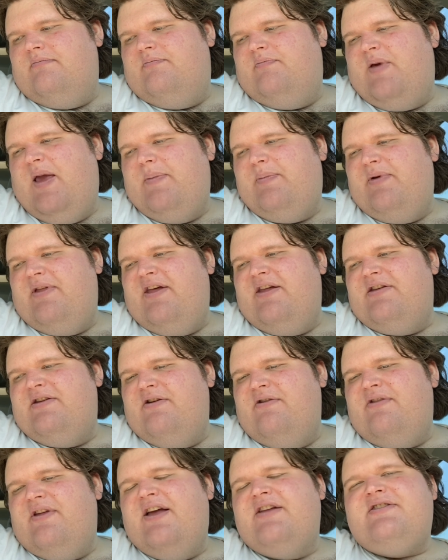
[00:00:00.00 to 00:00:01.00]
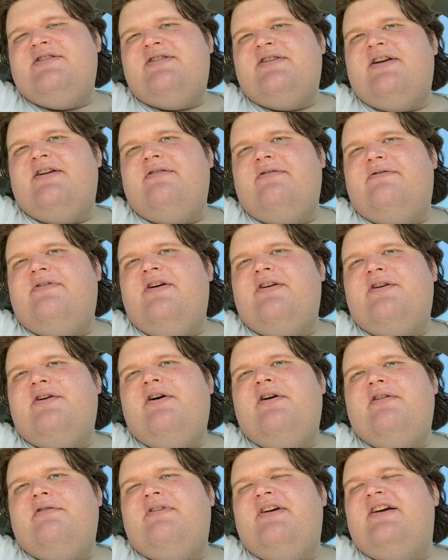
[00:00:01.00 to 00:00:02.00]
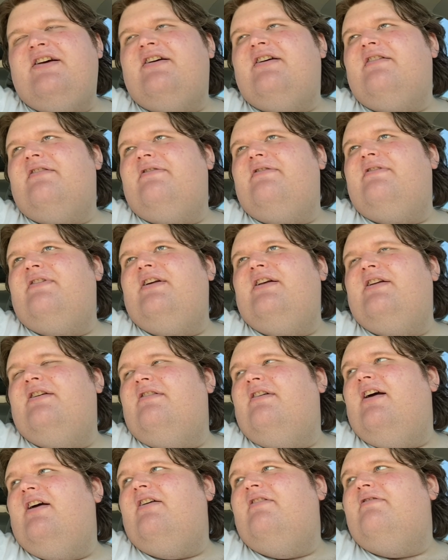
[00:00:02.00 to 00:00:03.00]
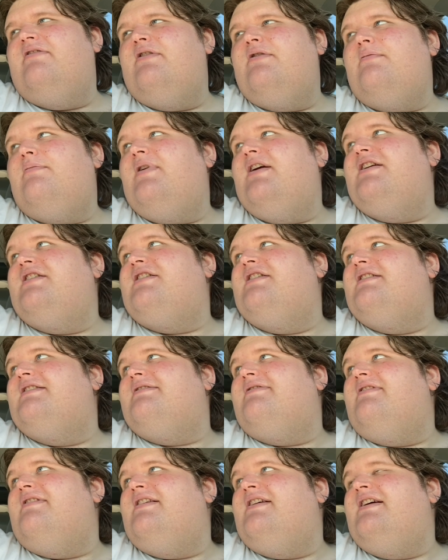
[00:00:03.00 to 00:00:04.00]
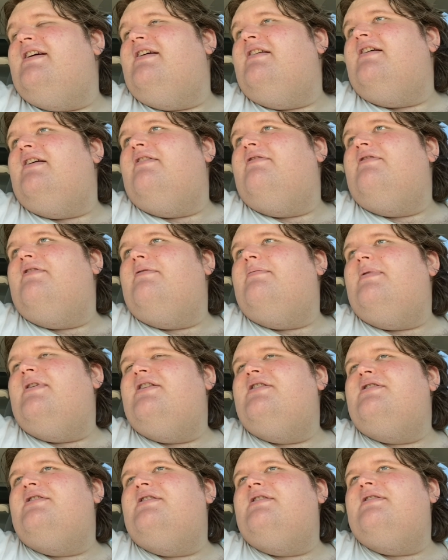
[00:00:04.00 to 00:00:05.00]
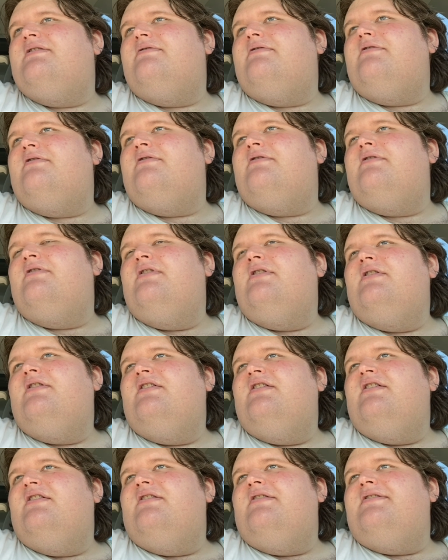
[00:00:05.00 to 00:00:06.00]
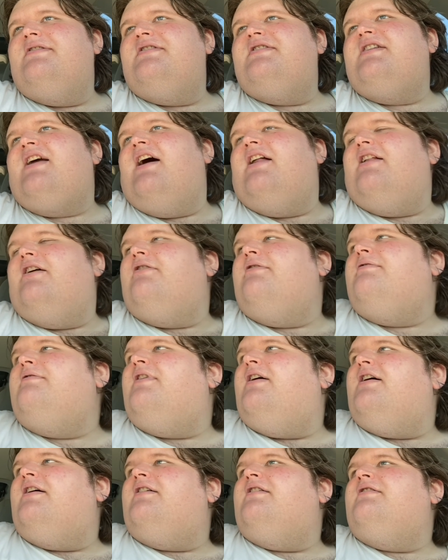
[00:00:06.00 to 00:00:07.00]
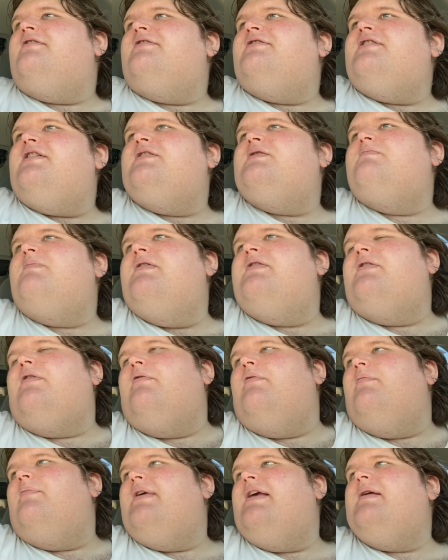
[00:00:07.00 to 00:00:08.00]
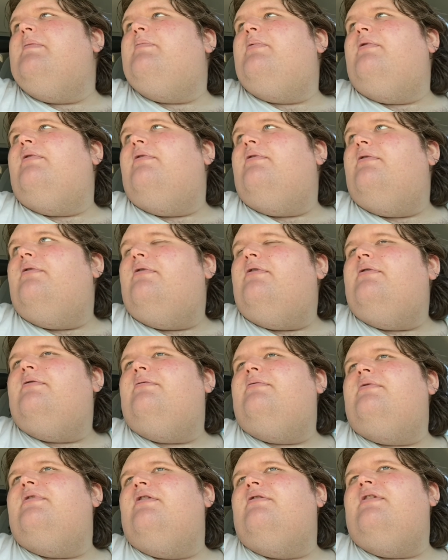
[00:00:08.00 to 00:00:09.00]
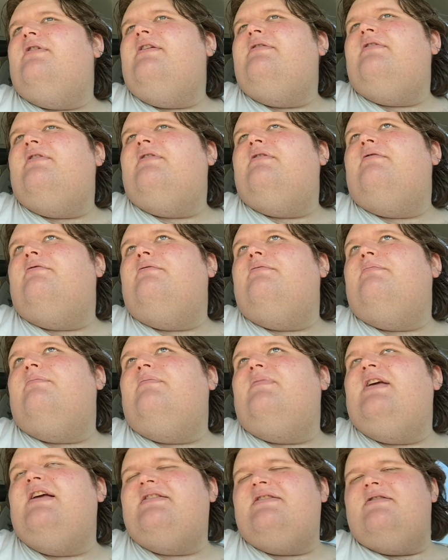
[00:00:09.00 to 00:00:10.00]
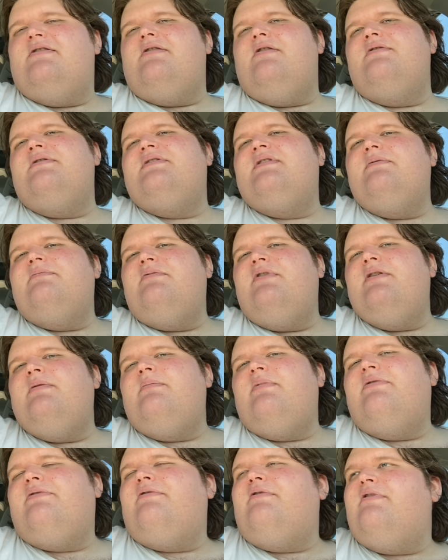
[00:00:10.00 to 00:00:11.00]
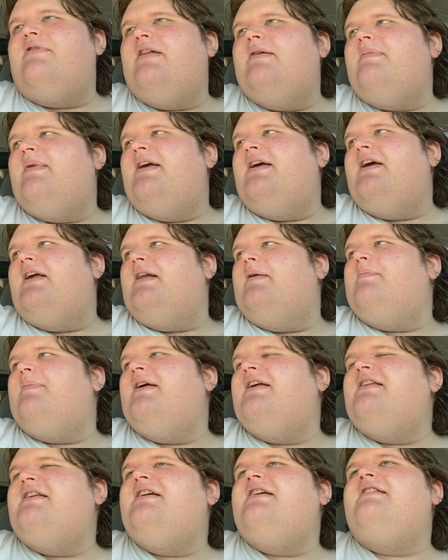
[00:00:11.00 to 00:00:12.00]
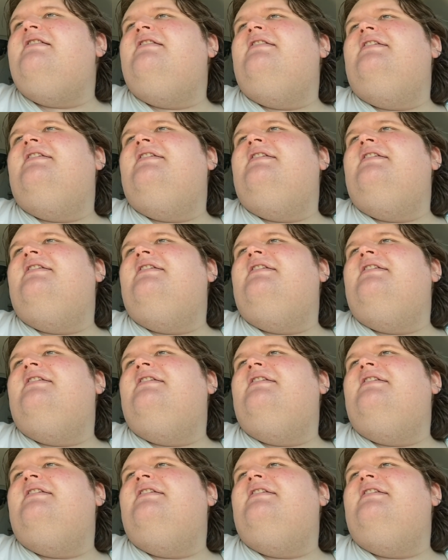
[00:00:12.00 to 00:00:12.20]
people that do that just can fuck all the way off. I have no patience for that. I have no patience for shallow, judgmental people who don't even get to know someone before they make an opinion.